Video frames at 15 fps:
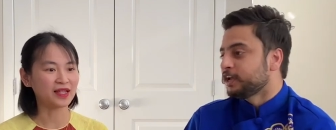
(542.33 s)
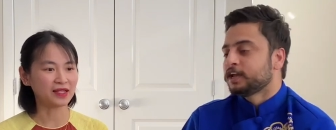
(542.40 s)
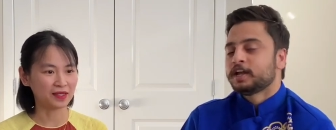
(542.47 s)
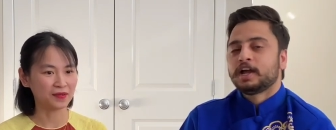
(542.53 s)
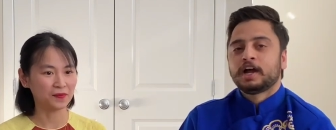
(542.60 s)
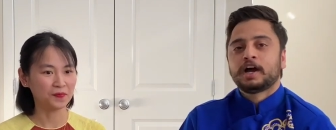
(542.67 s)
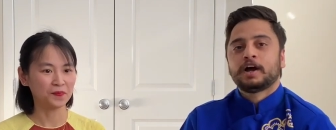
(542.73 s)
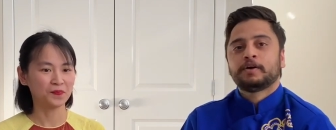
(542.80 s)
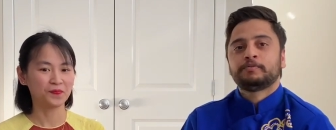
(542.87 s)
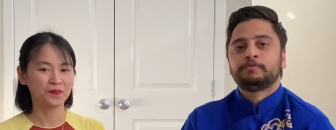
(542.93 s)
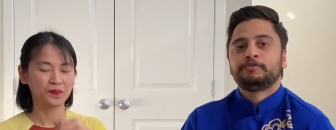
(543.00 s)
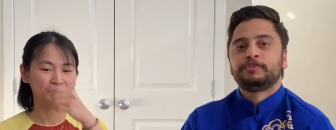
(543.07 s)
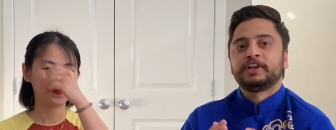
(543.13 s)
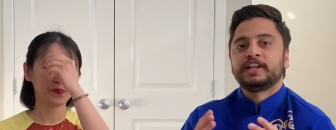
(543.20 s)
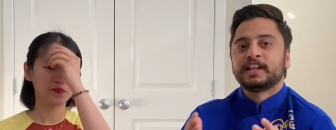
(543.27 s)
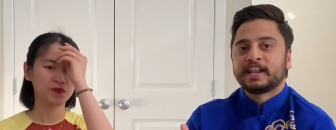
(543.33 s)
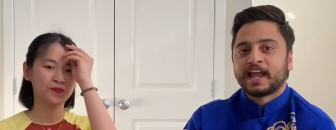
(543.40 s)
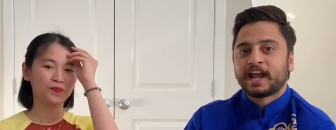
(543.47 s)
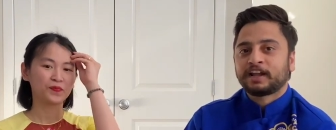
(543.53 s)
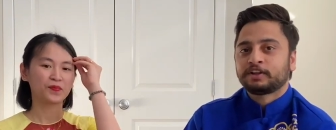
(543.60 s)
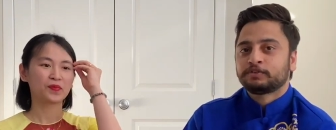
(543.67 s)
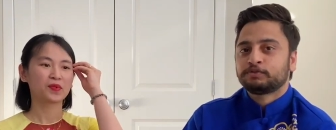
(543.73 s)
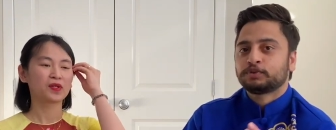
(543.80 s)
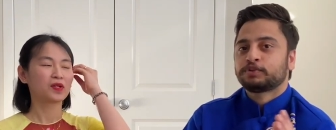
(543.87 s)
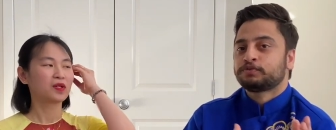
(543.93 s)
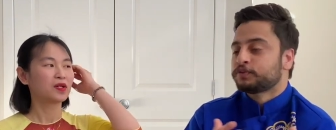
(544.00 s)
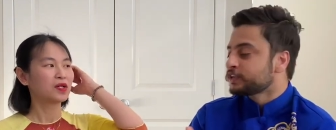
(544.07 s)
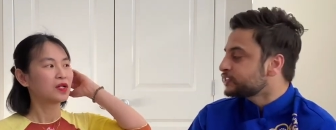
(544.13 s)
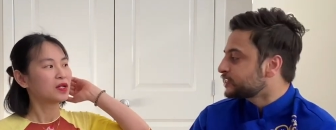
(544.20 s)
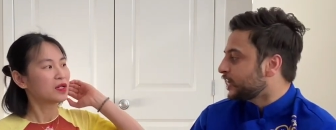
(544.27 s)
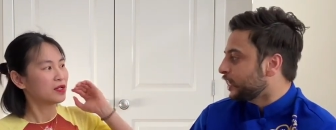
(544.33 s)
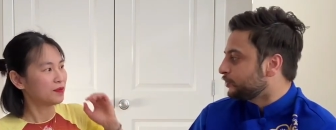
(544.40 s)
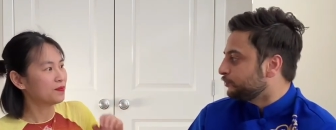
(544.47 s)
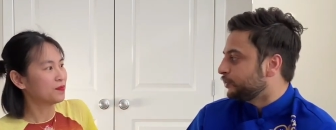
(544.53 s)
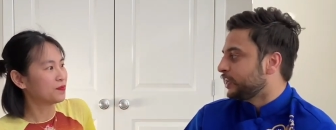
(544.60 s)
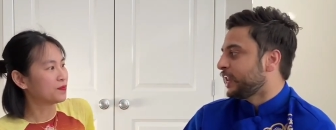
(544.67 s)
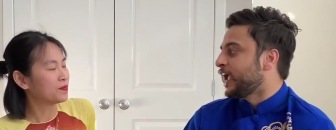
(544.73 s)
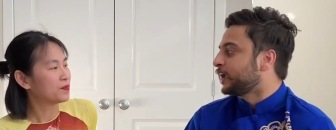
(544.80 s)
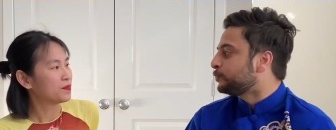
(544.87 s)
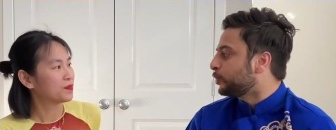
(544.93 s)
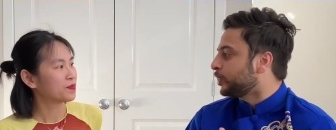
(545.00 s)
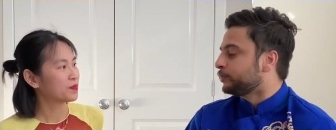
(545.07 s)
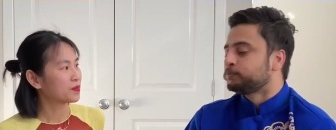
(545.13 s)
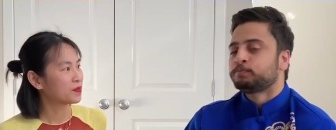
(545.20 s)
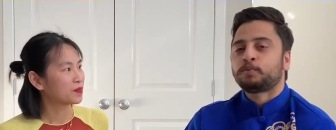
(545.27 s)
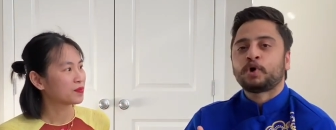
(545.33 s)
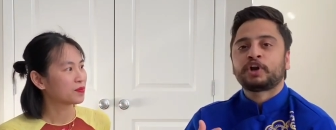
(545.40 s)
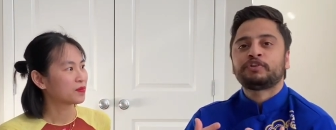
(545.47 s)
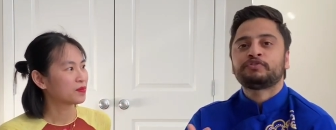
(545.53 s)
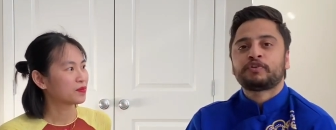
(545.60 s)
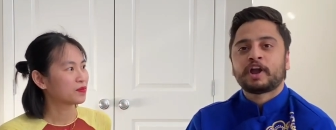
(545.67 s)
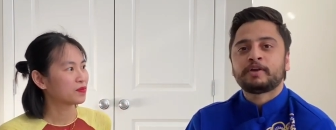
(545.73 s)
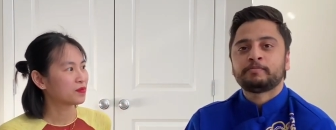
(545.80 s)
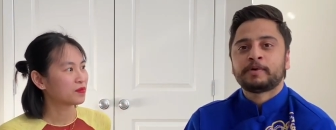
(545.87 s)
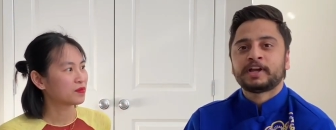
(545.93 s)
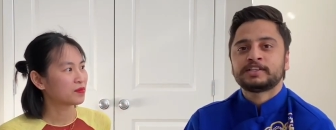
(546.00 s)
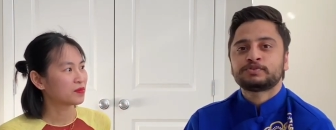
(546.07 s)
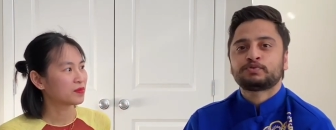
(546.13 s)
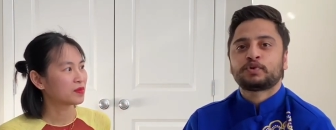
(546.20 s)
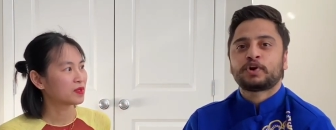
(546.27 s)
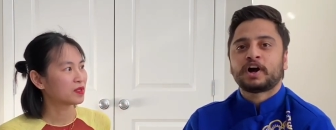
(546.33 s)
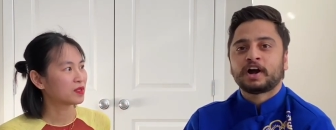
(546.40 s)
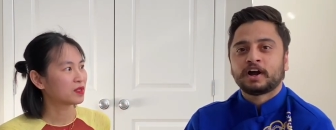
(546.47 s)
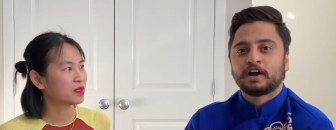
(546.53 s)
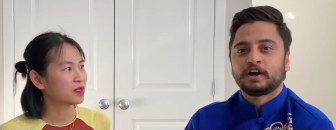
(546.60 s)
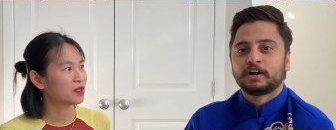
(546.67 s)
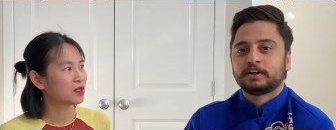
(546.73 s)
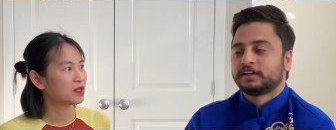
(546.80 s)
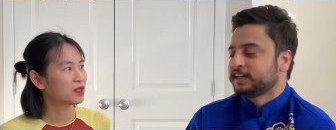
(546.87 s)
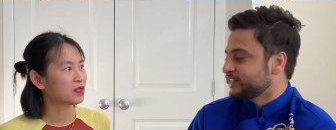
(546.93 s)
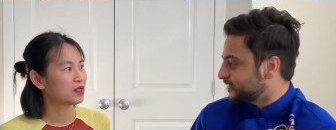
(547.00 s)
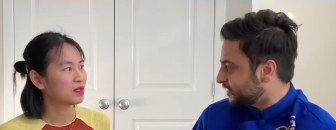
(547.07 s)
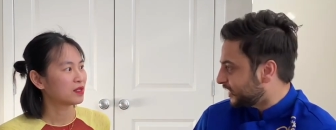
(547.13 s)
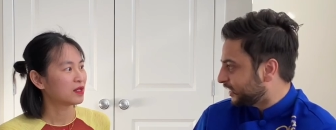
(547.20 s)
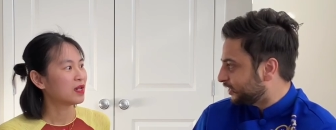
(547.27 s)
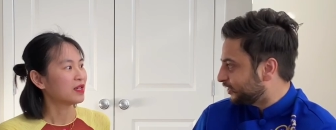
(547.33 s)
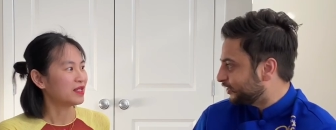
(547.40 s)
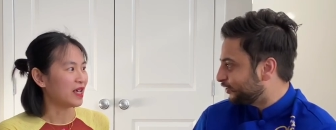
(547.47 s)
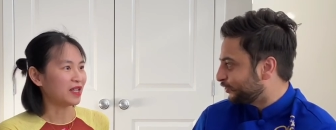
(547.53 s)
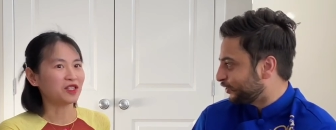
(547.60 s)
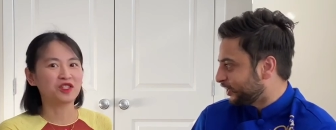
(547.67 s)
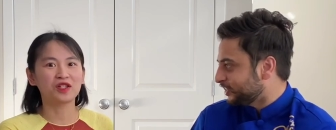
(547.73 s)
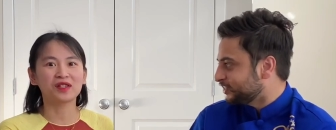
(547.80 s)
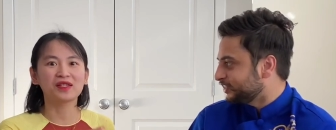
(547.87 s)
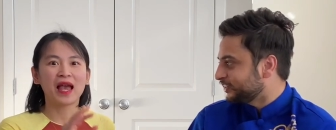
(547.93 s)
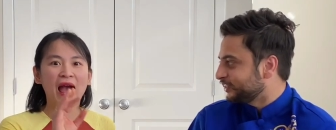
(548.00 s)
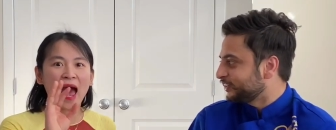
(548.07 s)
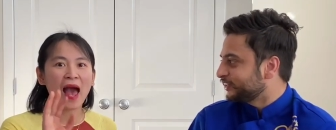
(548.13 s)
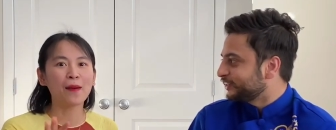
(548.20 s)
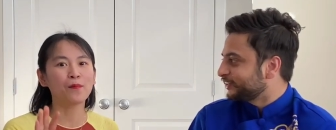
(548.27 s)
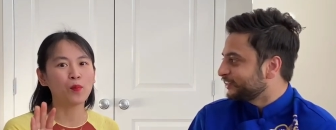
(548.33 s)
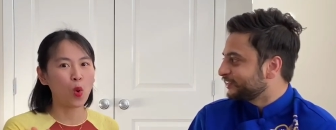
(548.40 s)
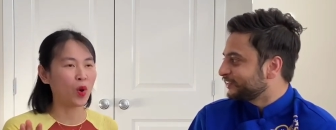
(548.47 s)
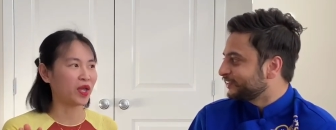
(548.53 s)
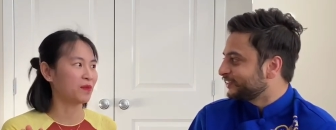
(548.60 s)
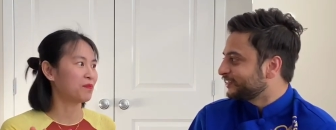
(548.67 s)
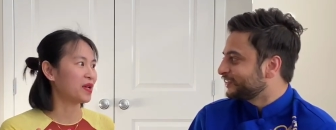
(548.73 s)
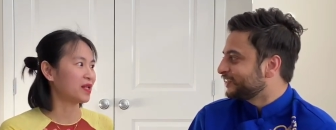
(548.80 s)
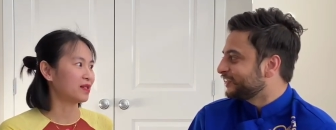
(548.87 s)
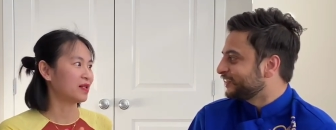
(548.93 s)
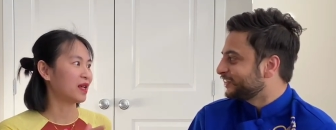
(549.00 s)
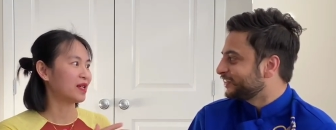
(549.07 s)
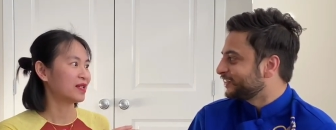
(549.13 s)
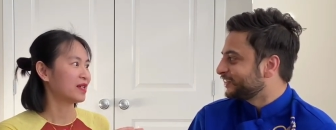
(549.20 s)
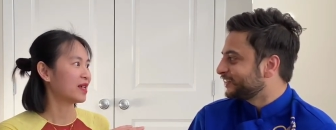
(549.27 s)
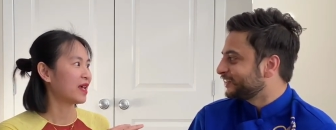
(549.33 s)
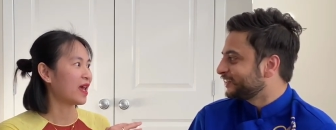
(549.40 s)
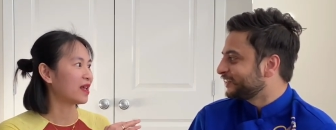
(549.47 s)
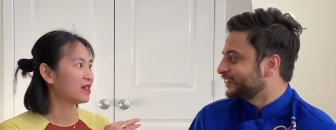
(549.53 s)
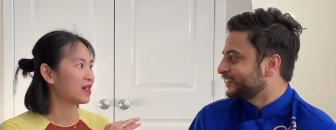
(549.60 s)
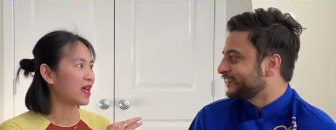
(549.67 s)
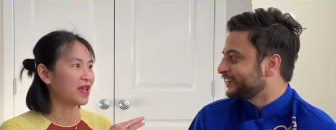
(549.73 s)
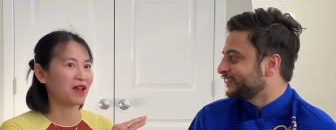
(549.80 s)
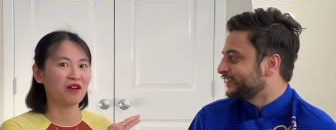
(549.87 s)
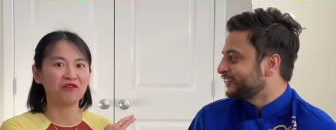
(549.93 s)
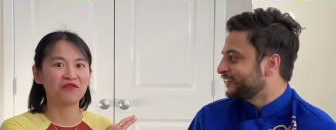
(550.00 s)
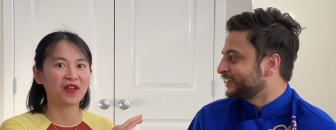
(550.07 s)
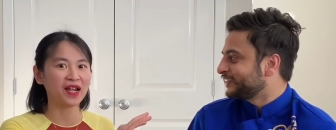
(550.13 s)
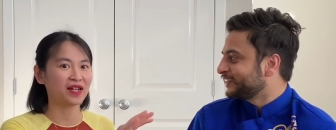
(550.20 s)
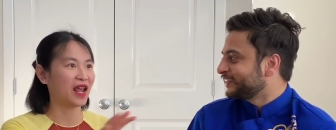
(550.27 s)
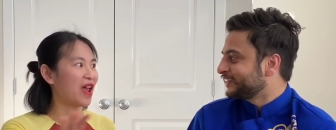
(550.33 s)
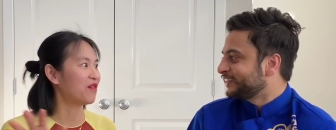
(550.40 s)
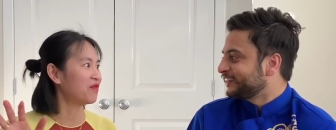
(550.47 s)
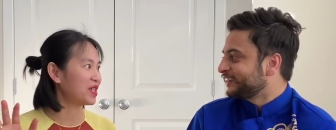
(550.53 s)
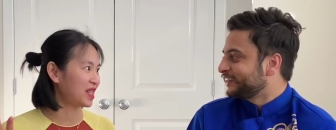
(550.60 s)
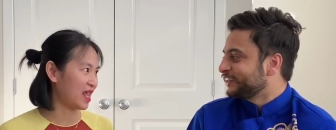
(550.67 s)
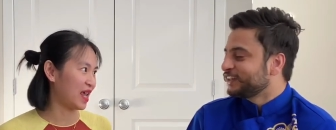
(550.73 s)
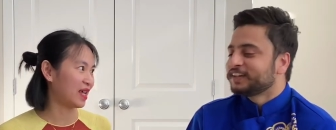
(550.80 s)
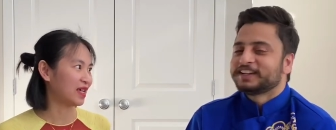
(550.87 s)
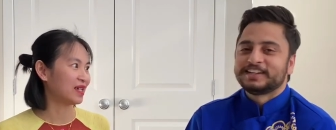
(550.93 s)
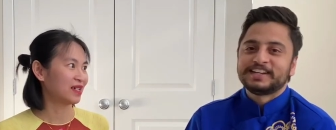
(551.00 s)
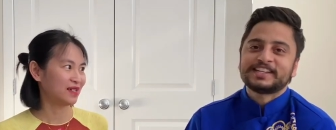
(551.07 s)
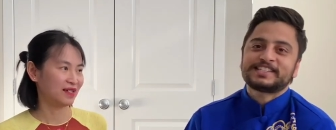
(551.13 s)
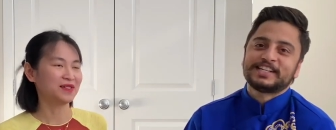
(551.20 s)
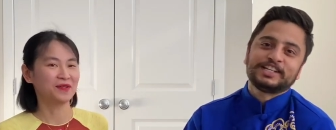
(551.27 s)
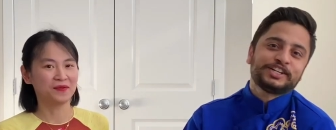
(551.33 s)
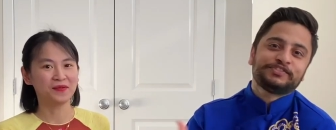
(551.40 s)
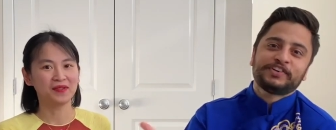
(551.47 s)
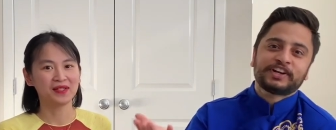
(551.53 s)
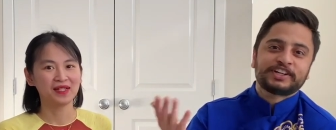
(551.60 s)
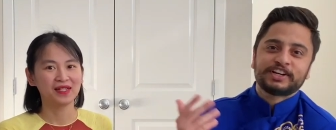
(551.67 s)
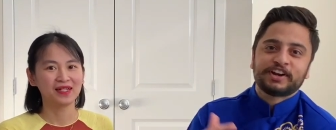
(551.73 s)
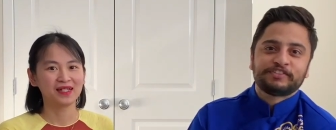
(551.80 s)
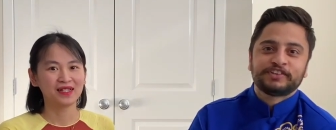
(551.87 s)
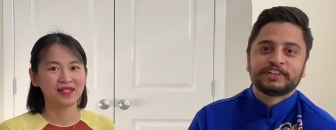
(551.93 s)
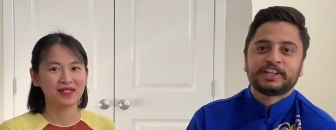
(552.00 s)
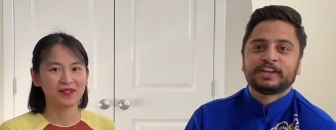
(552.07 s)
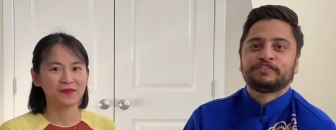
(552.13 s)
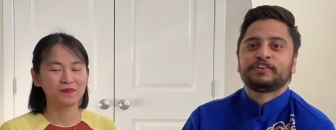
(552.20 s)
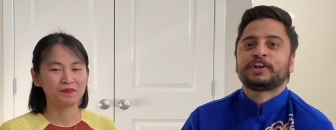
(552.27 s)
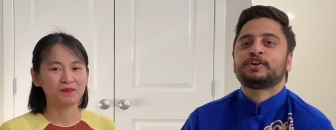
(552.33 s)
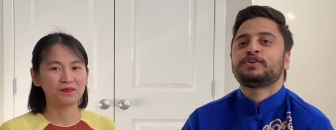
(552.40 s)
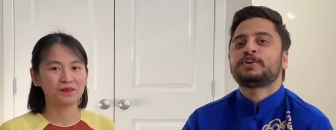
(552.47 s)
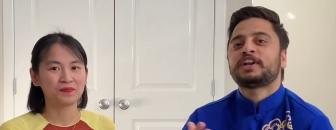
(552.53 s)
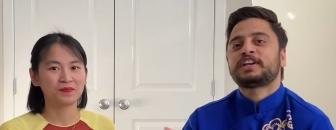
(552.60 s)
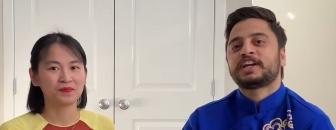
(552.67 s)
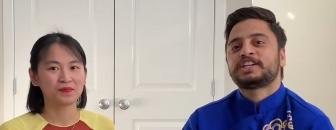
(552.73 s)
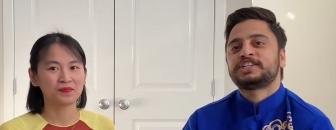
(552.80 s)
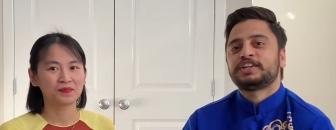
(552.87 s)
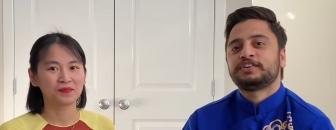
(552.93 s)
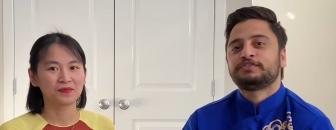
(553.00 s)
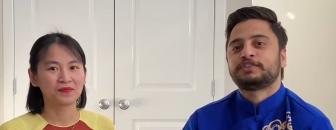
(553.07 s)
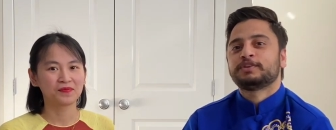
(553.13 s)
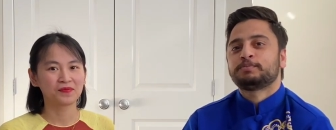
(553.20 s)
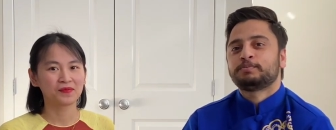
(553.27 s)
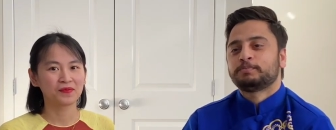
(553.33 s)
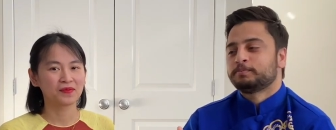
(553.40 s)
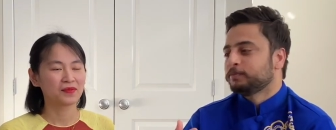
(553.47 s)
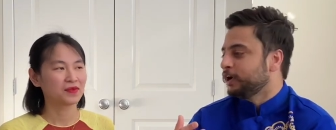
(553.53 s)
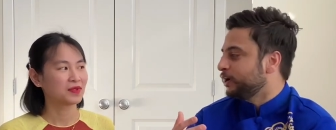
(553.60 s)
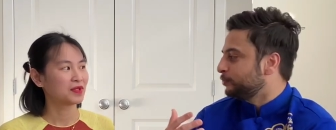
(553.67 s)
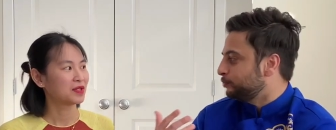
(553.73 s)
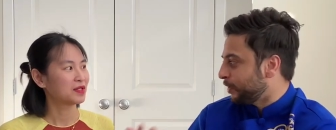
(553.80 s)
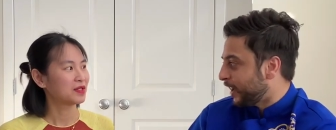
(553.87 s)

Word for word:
Speaker 1: yes. Uh, we lack for the first time, we mm. lack by 0.5 bands for uh, listening. Yeah, right? just
Speaker 2: half point, but it can like affect everything.
Speaker 1: Yes, it affected everything. We mm. couldn't achieve the uh,